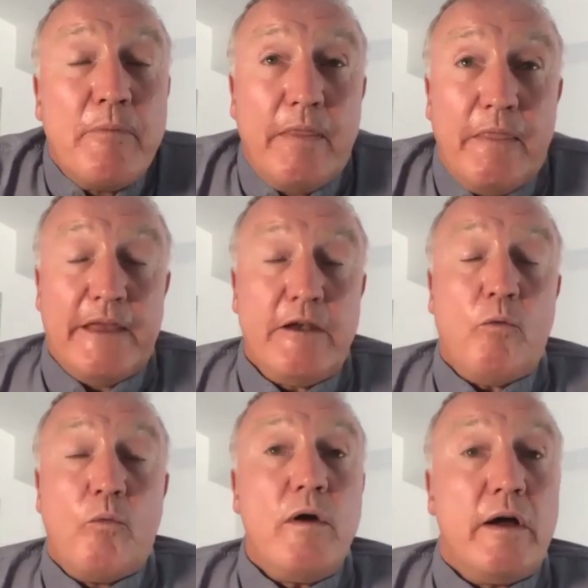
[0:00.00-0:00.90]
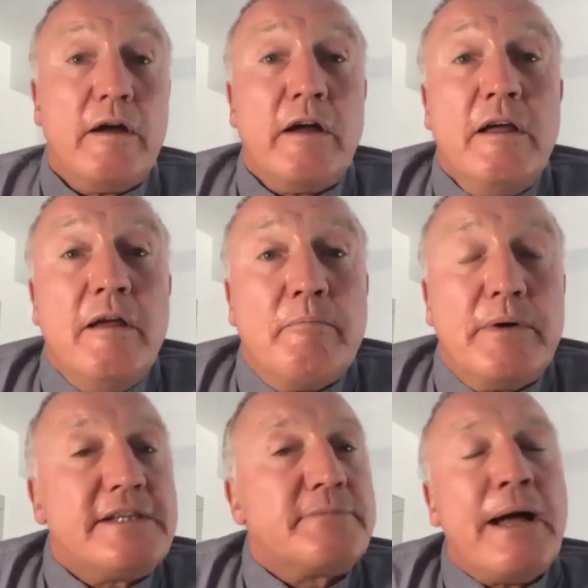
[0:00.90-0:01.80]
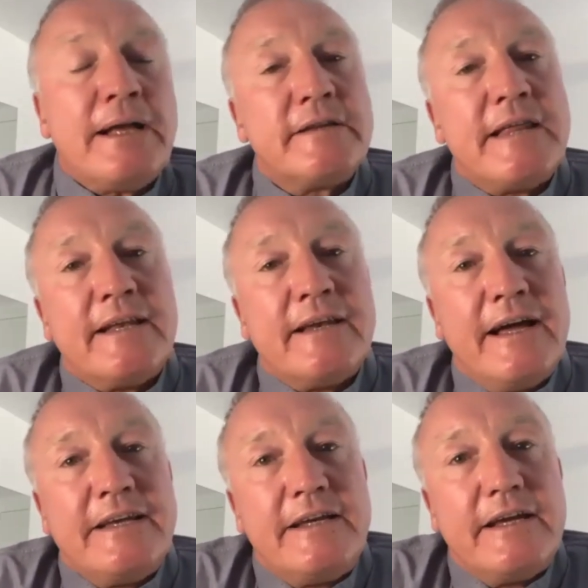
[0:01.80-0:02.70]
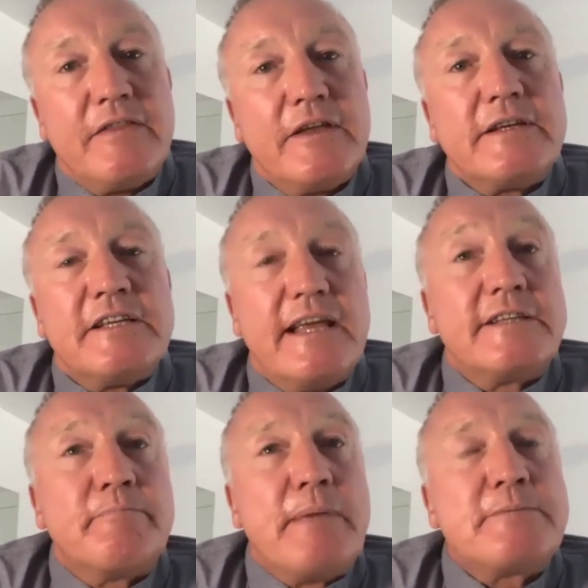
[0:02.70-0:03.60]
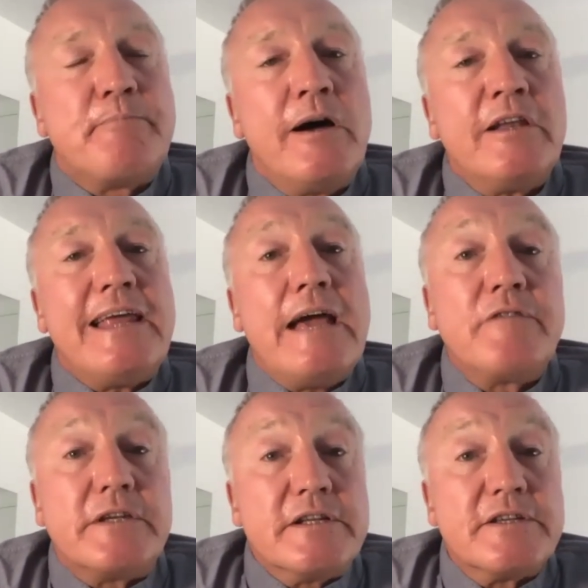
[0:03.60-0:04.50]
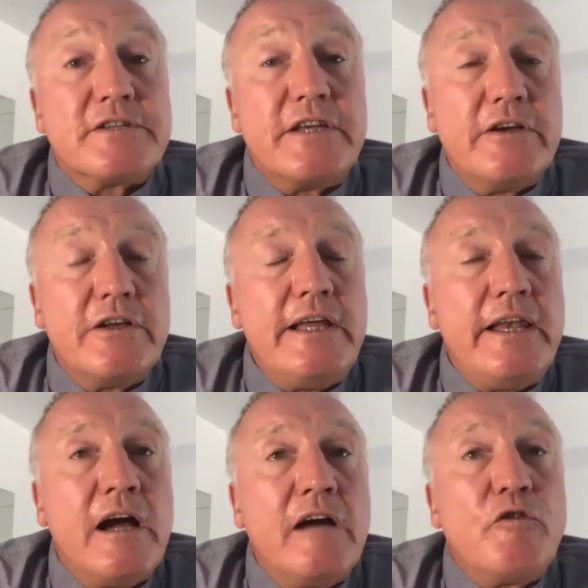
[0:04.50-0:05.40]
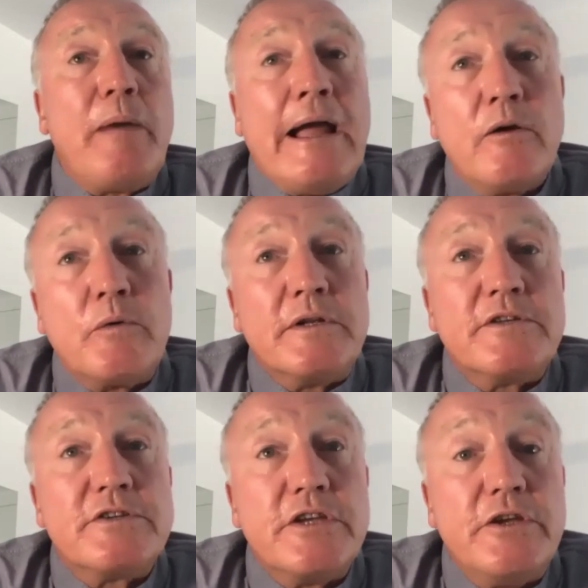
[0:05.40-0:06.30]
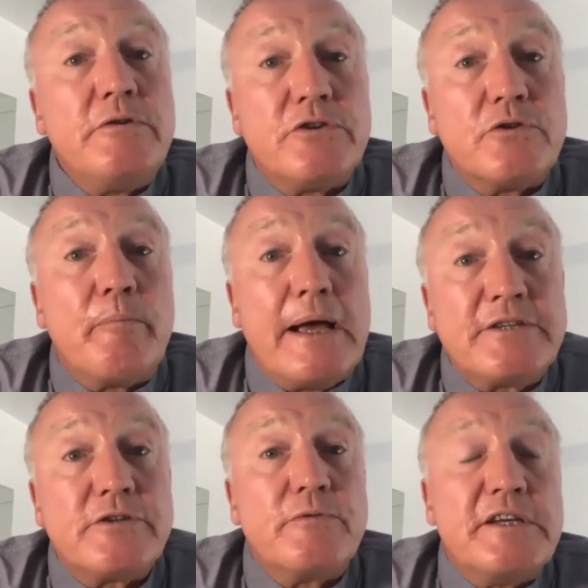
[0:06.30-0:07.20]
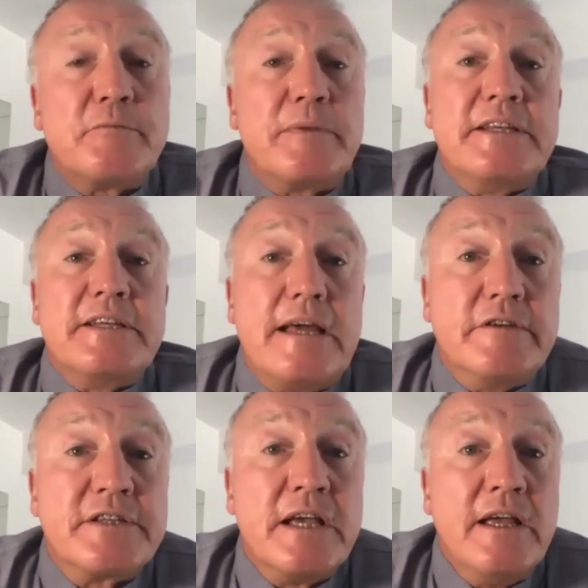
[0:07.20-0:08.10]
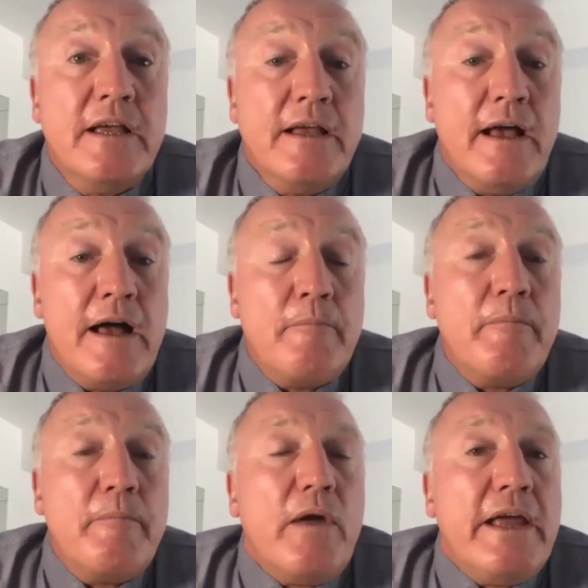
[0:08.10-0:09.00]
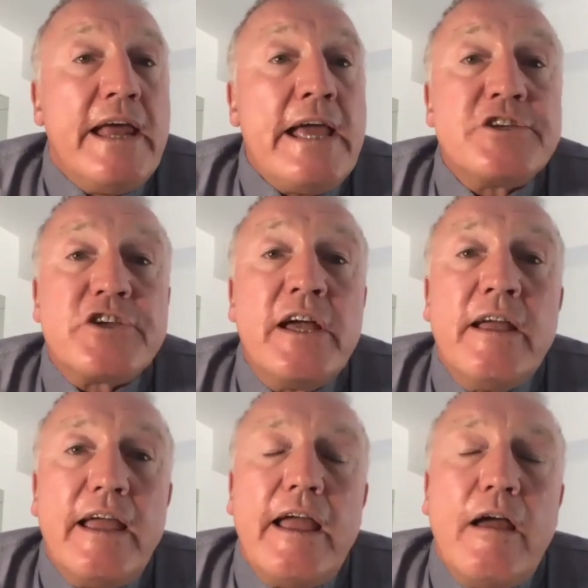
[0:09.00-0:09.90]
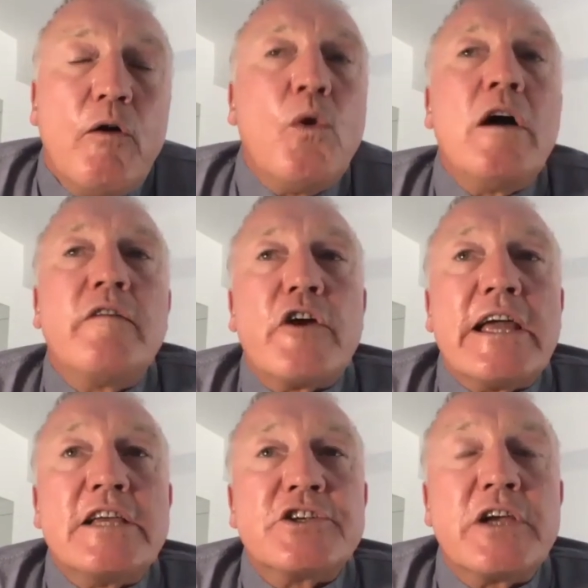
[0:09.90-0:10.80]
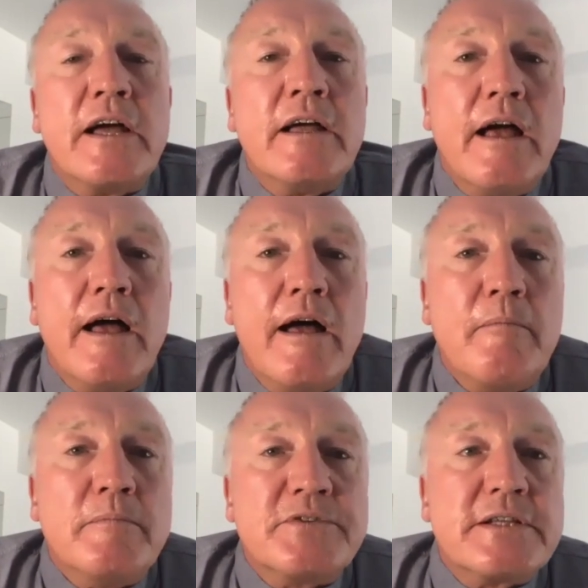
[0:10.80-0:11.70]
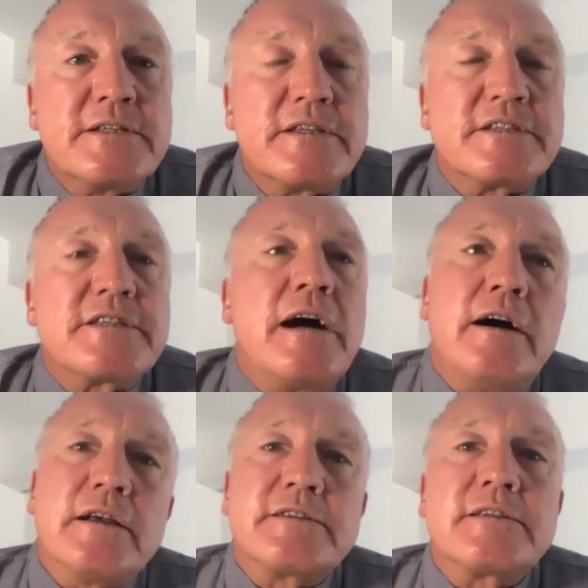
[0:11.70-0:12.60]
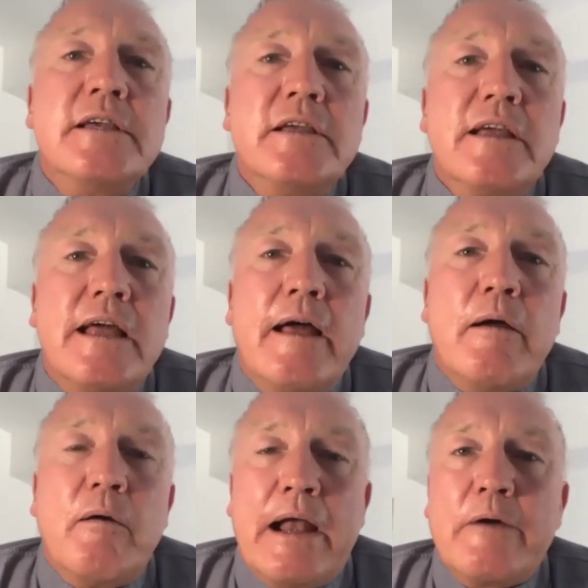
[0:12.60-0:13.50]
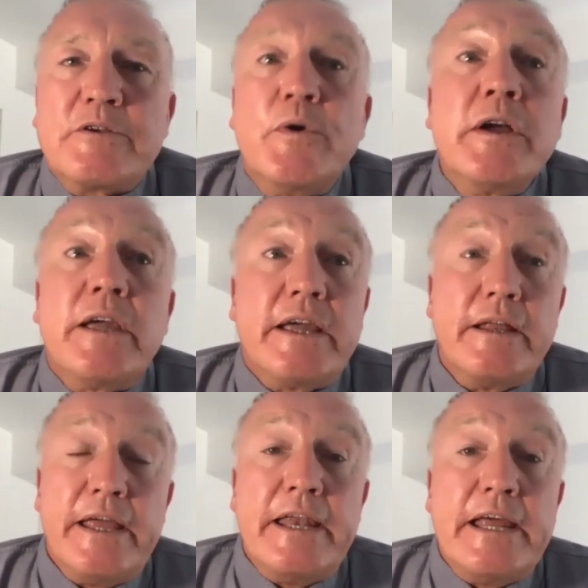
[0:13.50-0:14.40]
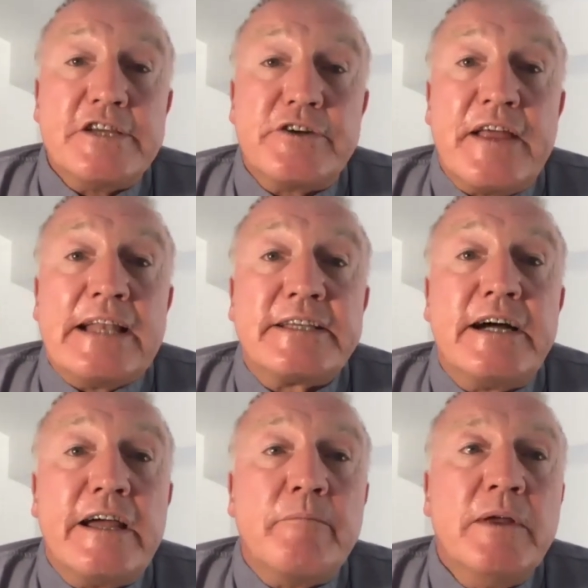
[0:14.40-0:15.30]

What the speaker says: They don't work, but it's back to that idea that it's partly evidence that you're leaning over backwards to use your best reasonable endeavors. In Asia, all over Asia, since the SARS, and I was working in Asia at that time,